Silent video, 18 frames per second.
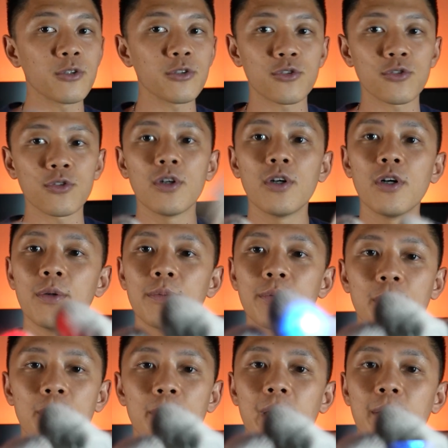
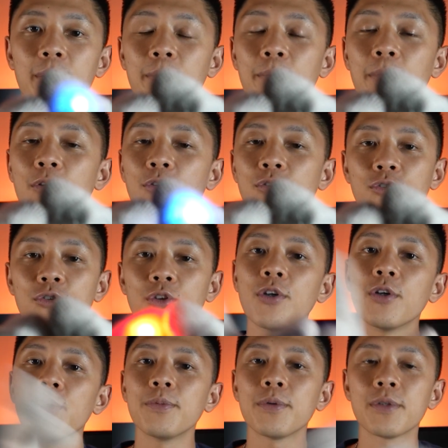strobes or maybe both
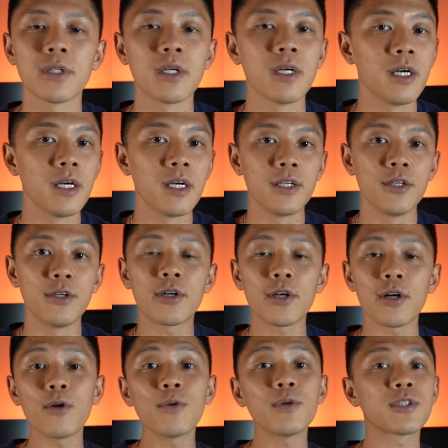strobes. You
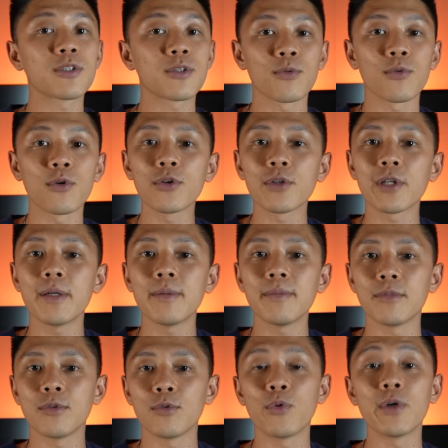could always throw
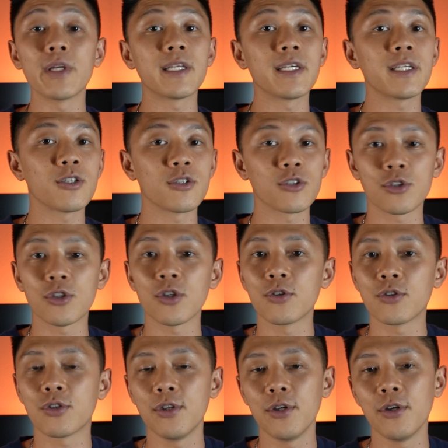them within your
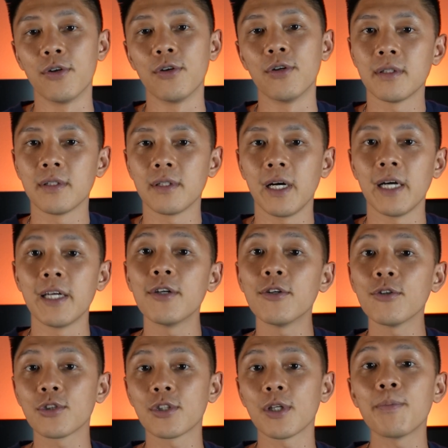show too. I
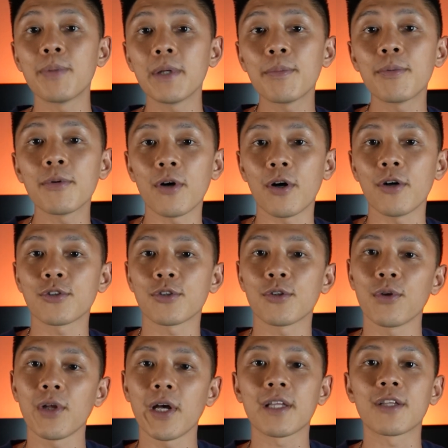know some people
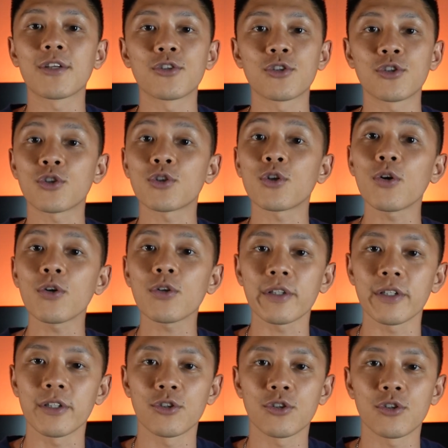also like to
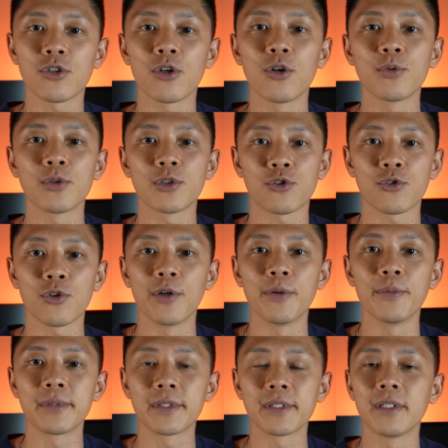start their show with
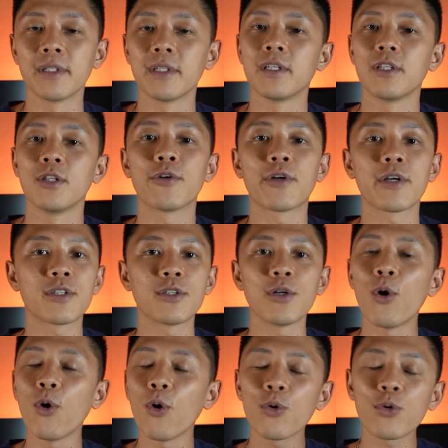strobes. You could
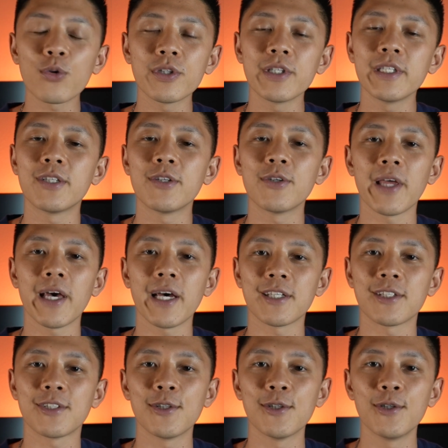totally do
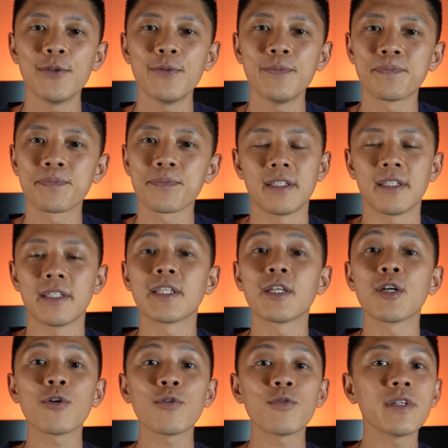that too.
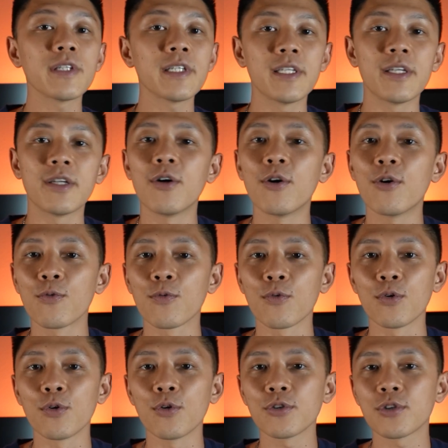There are really no
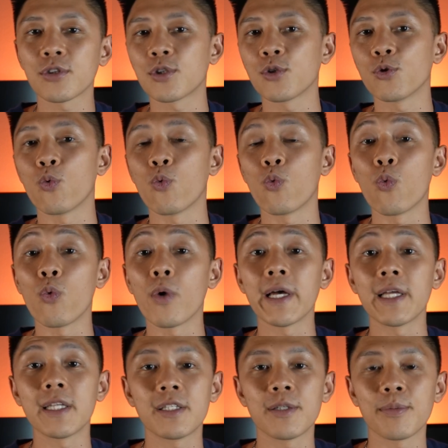rules to
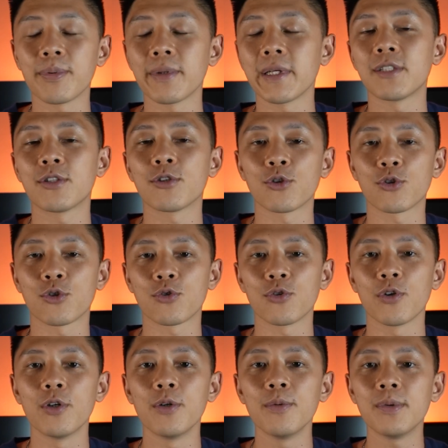when to place your
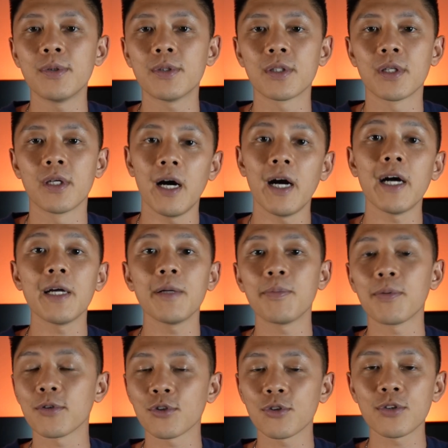strobes. I
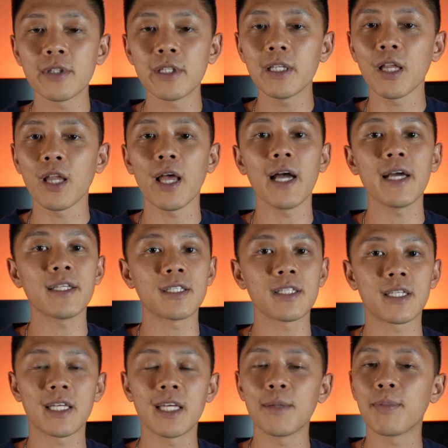personally like
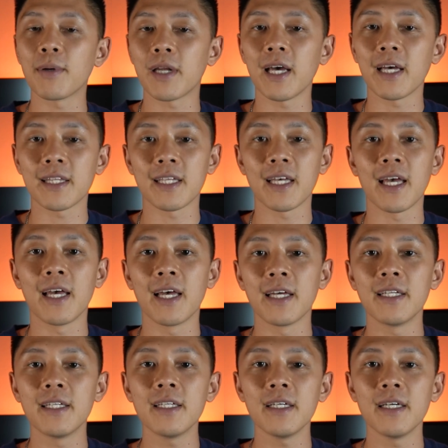to keep it at the
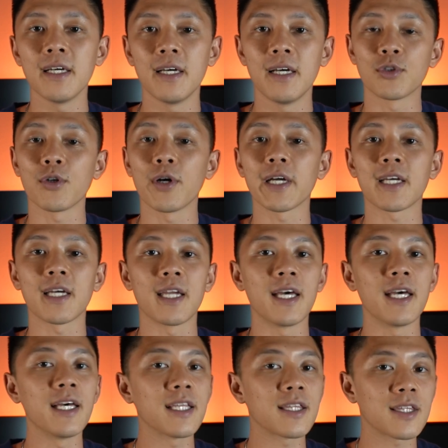end so I could
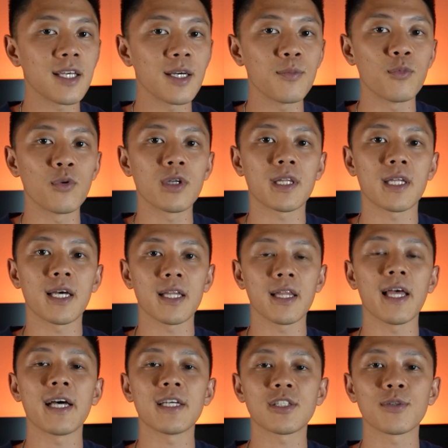hit them with that
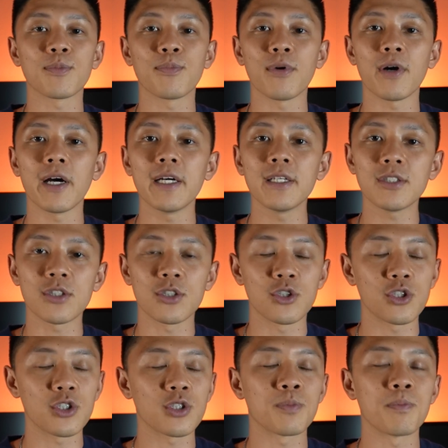last surprise and
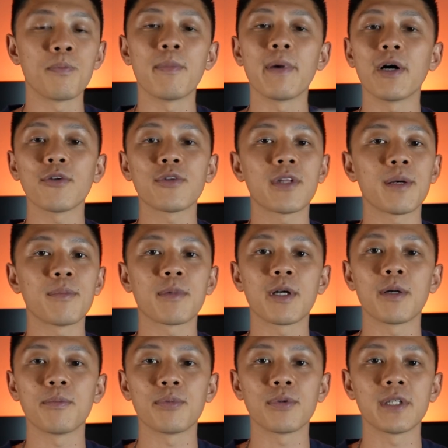just melt them
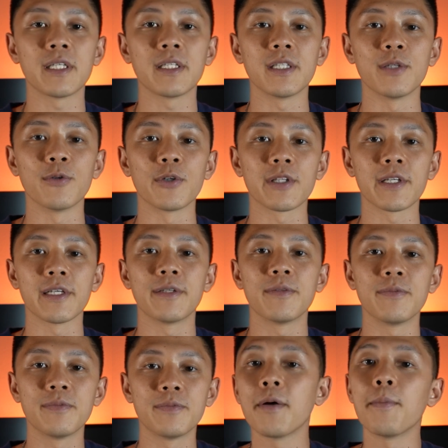completely with it.
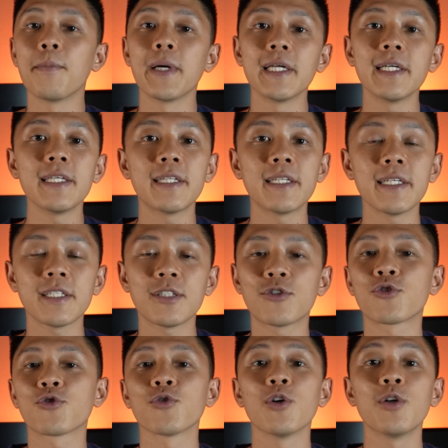Many think
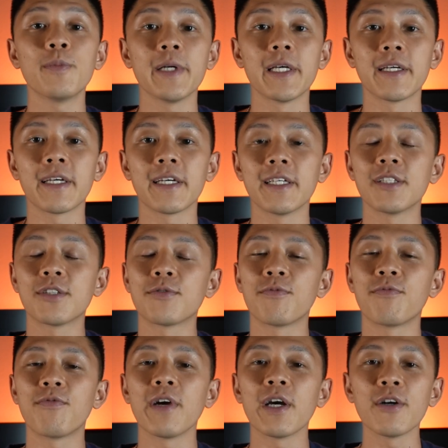strobing is
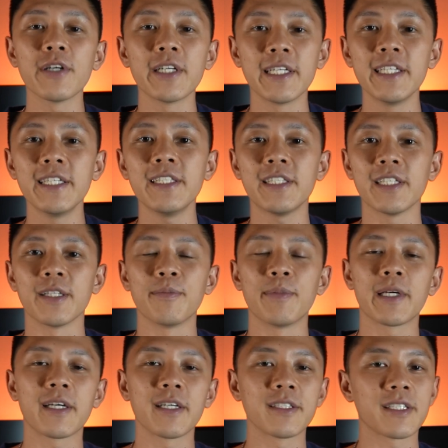very easy
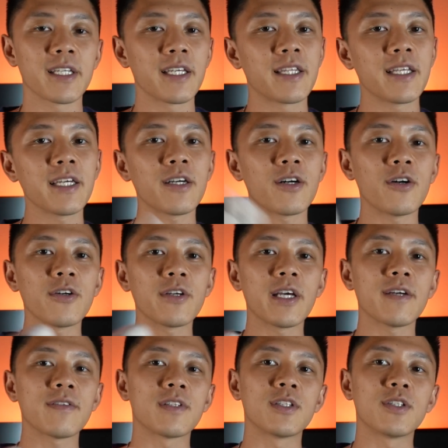because they think all
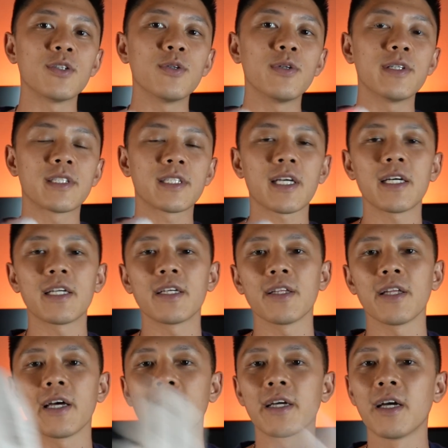you have to do is kind
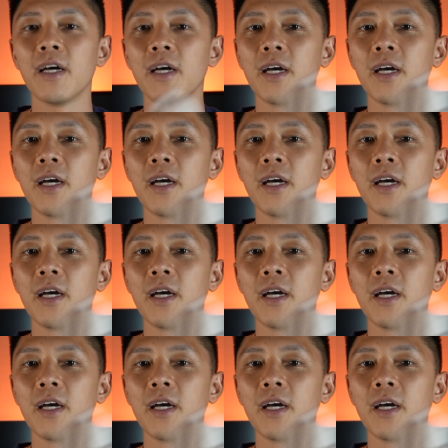of like